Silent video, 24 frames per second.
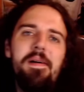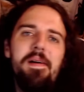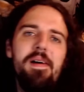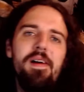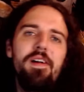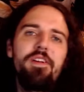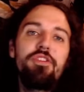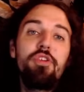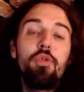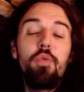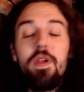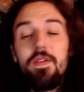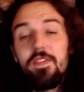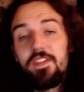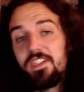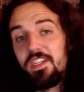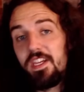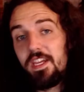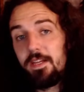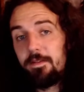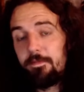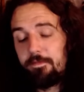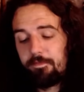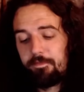So we've
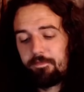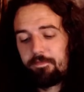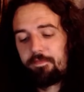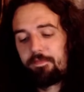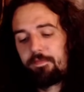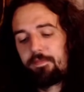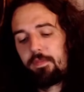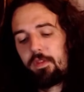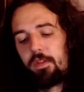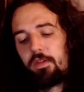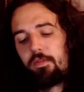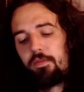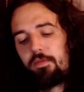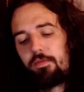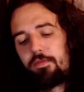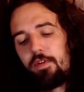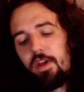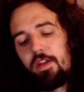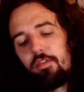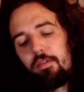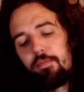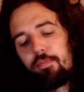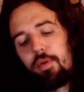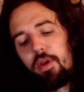seen
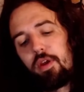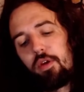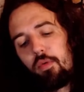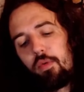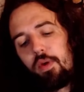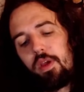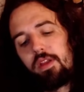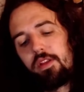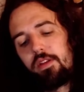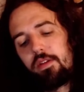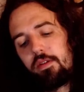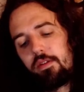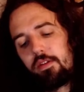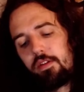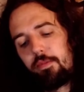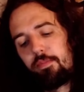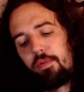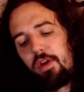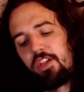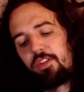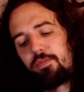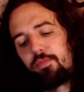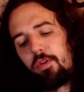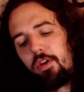Frederick breakaway,
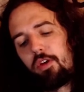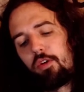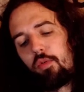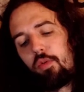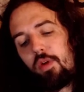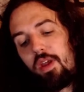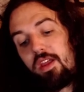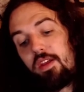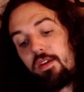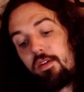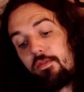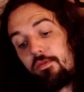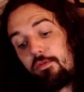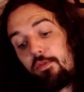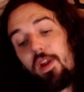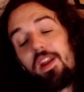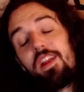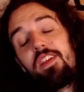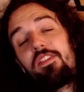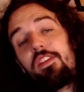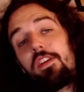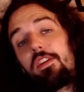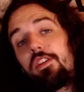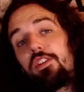DeBrusk breakaway, Freddie
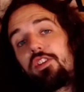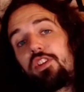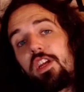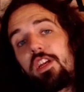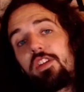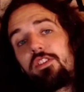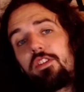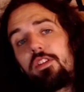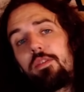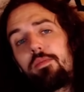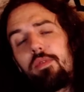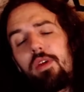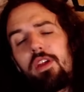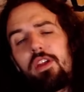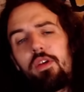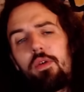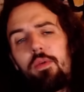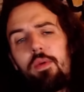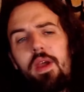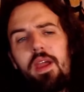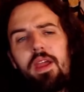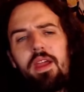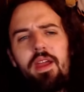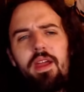second chance with the
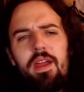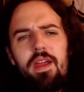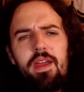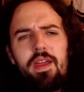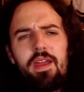breakaway,